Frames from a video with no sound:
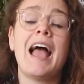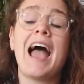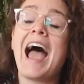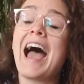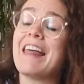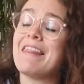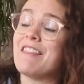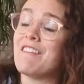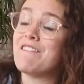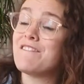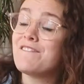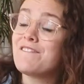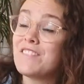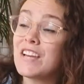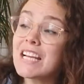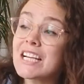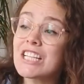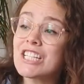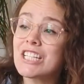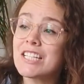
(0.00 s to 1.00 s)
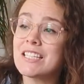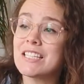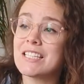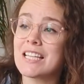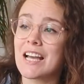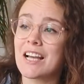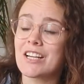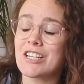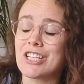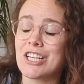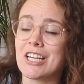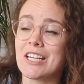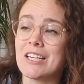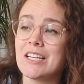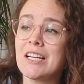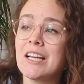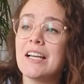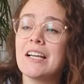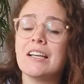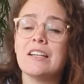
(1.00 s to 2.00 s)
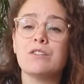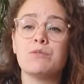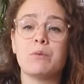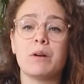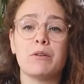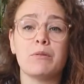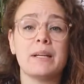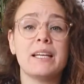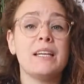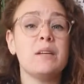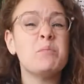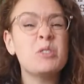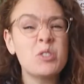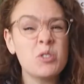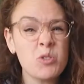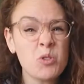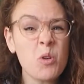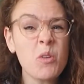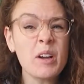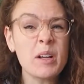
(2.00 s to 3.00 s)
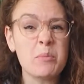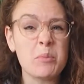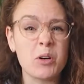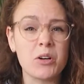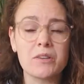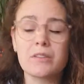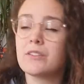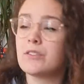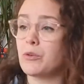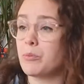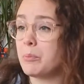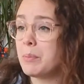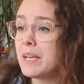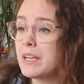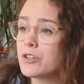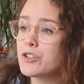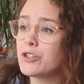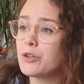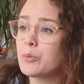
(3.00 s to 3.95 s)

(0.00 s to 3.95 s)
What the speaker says: And the fiction section is where we keep storybooks, so picture